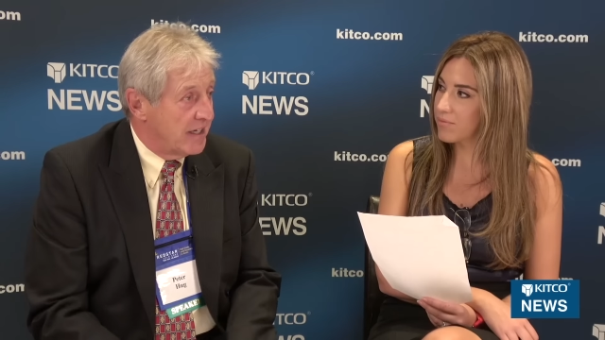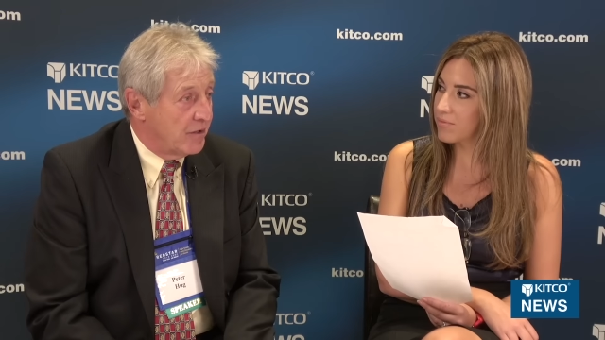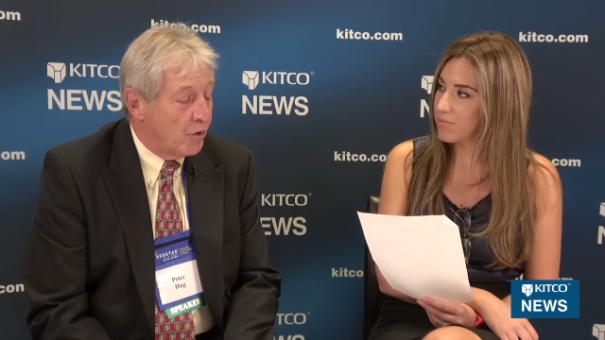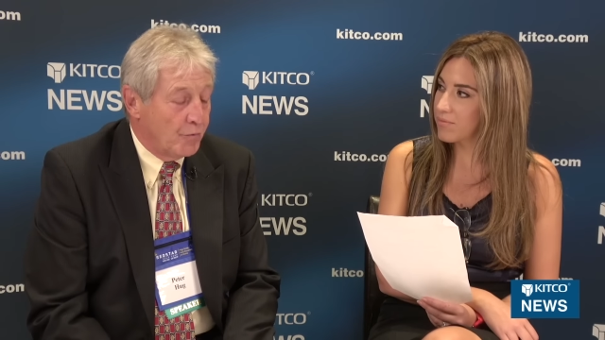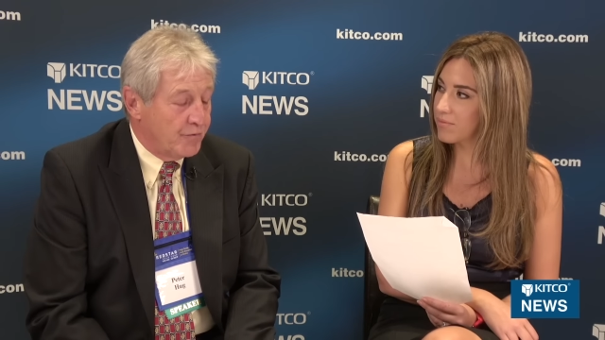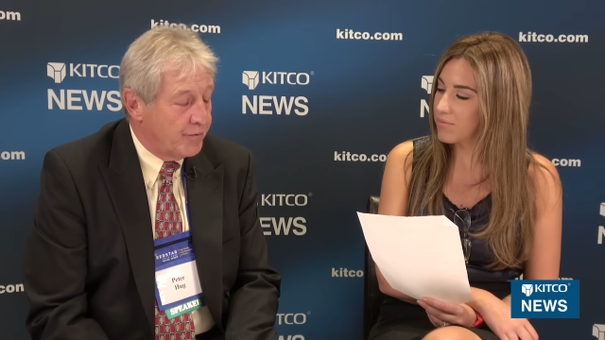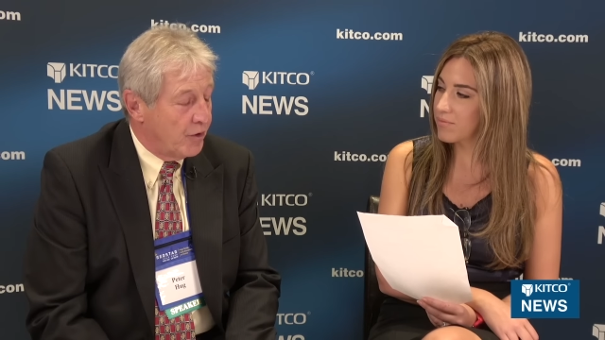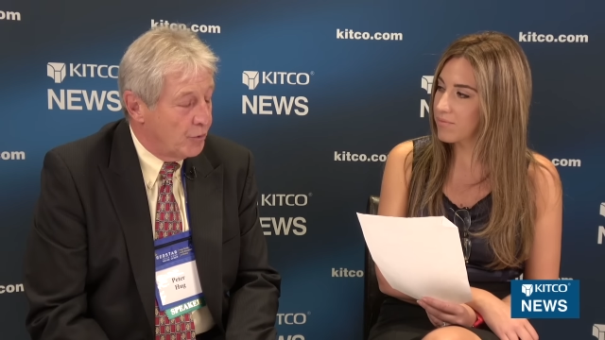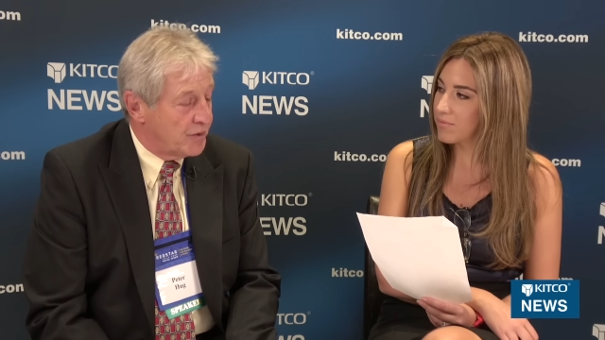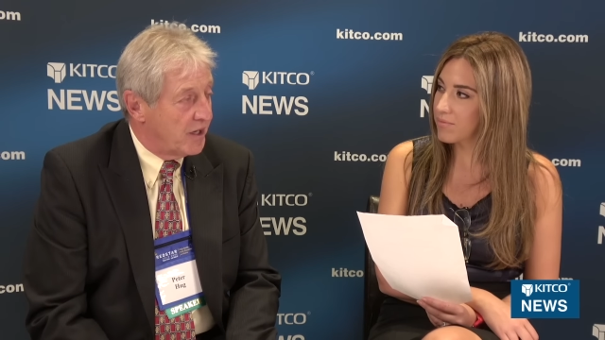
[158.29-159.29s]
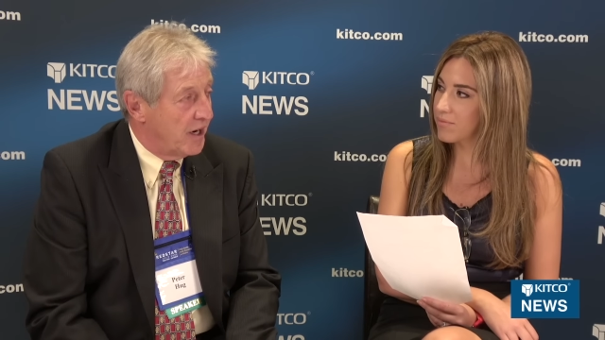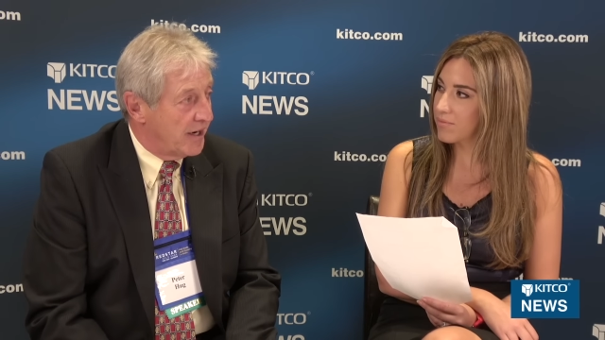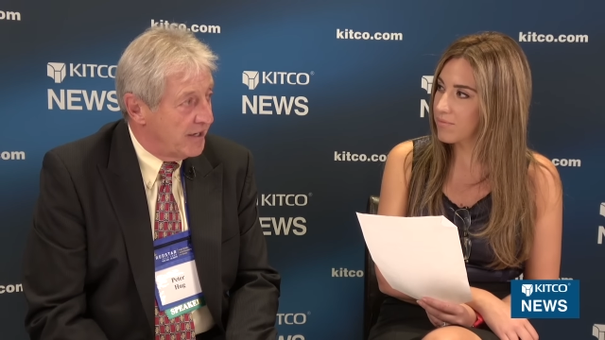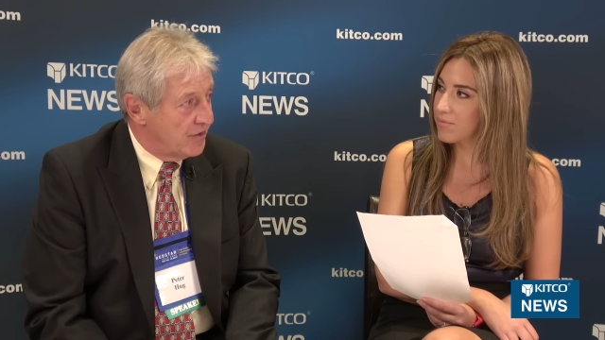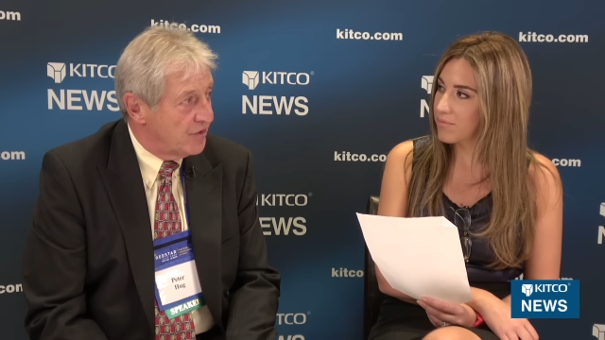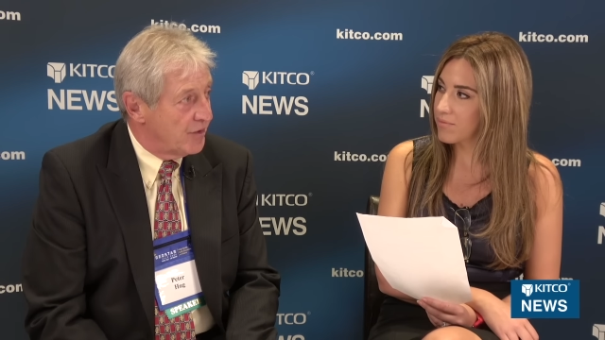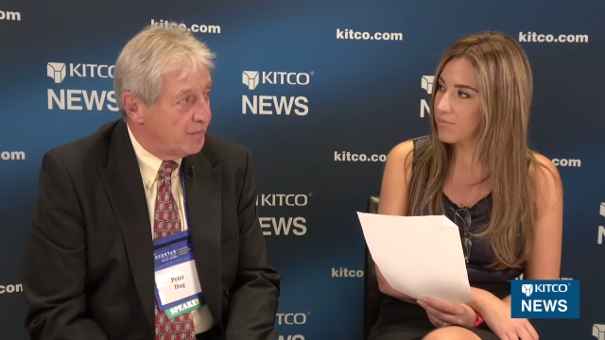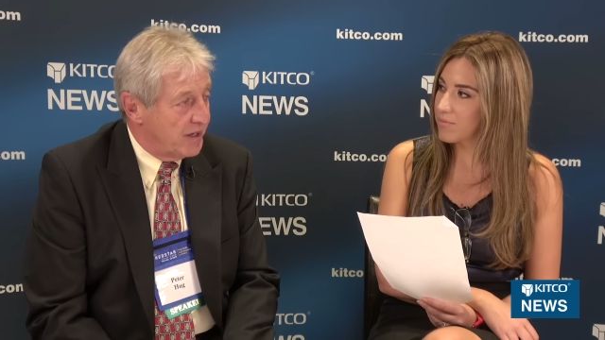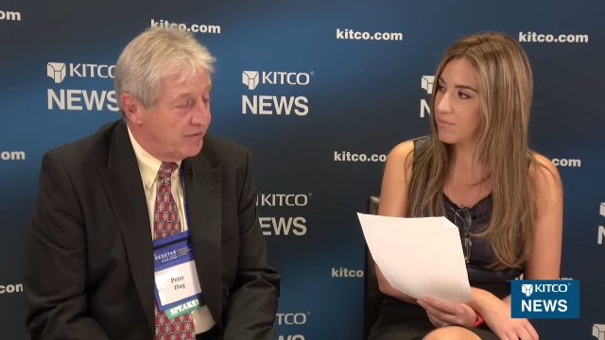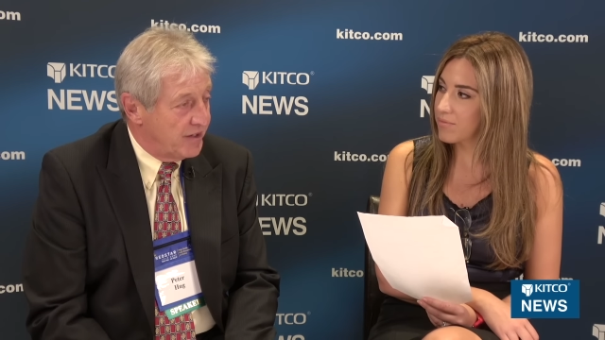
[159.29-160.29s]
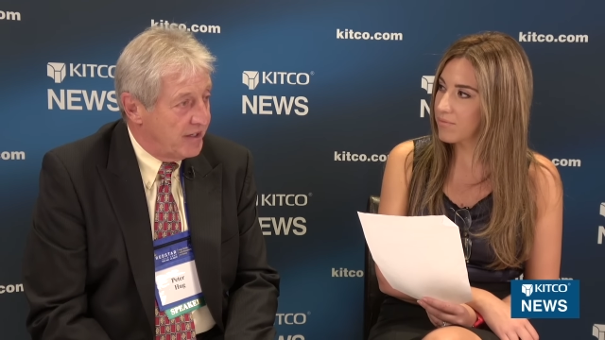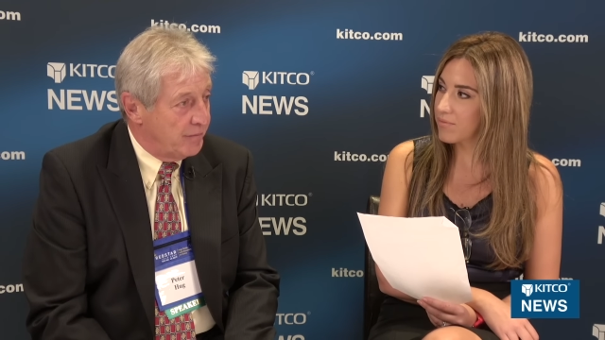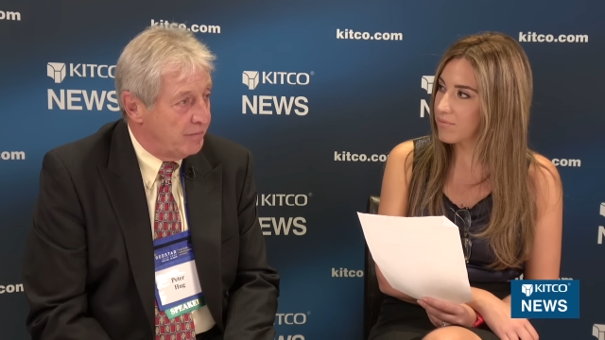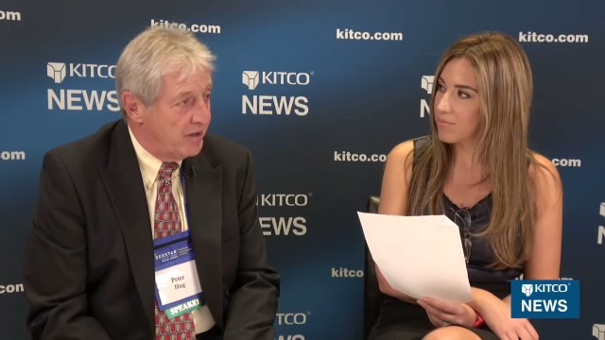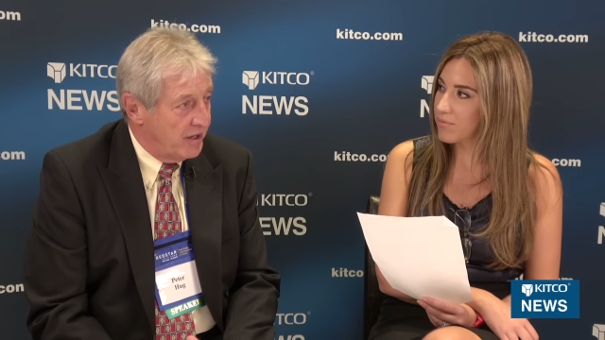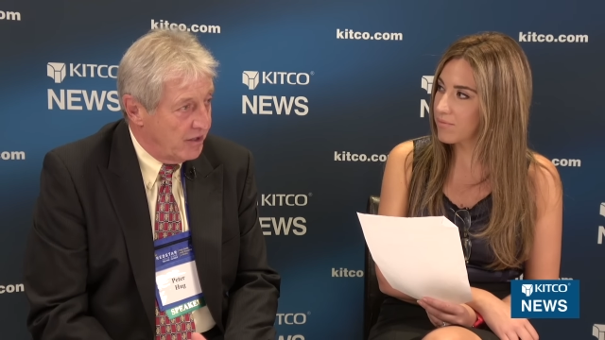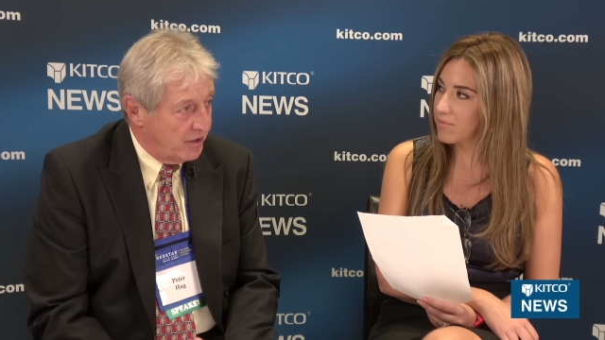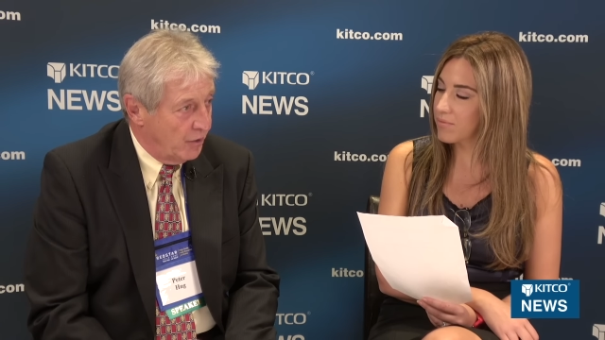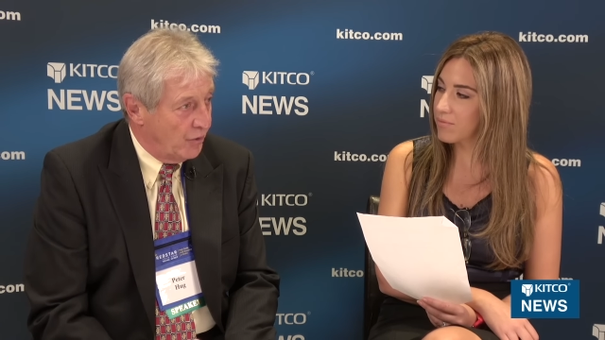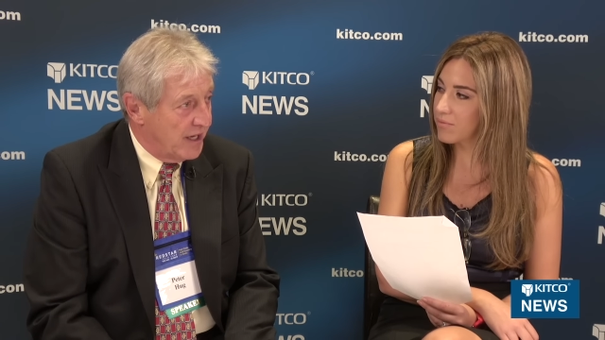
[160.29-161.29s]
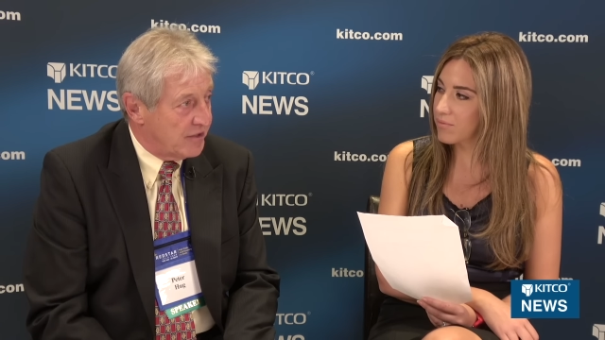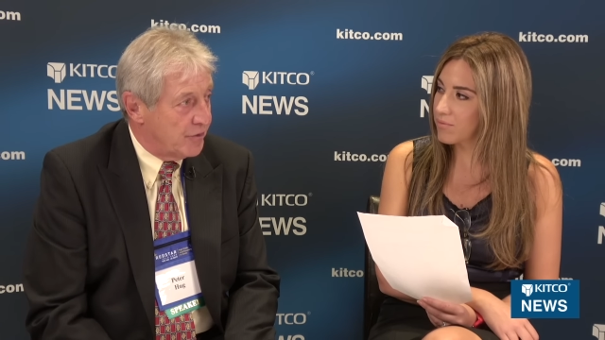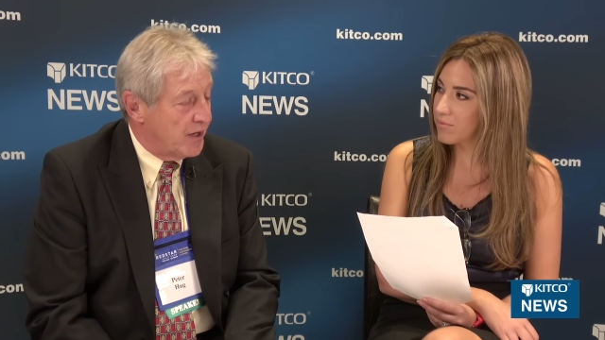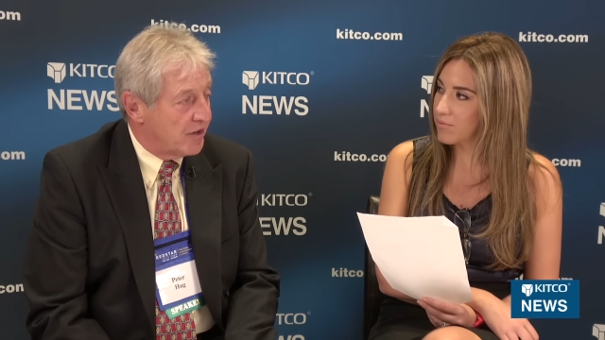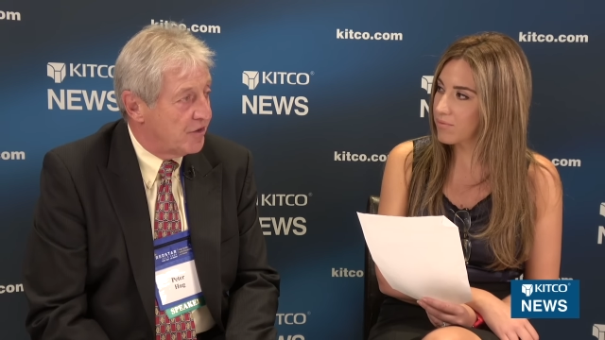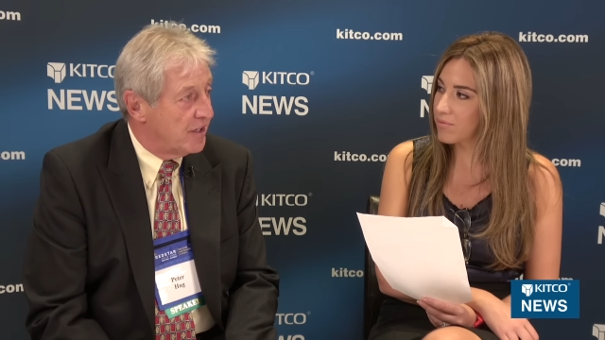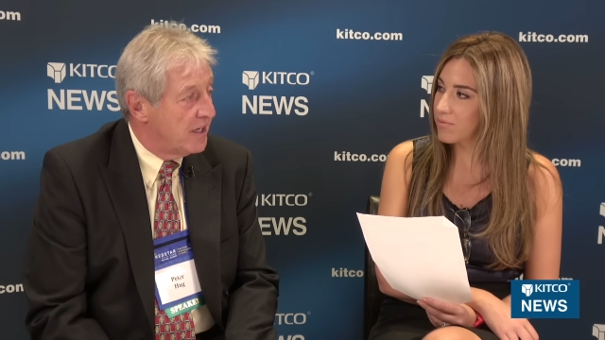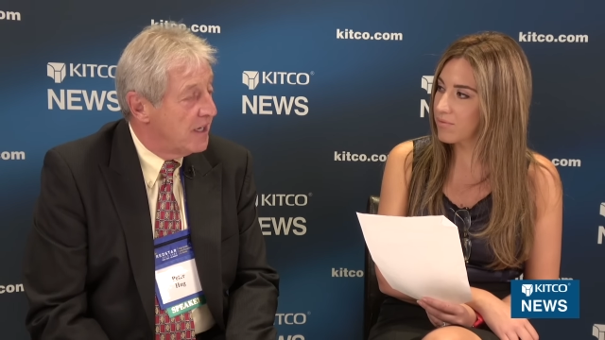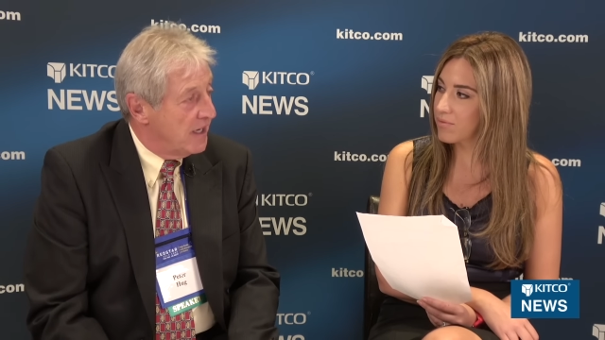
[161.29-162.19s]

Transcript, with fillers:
Speaker 1: and hope, hope to God it isn't, but if it did go that direction,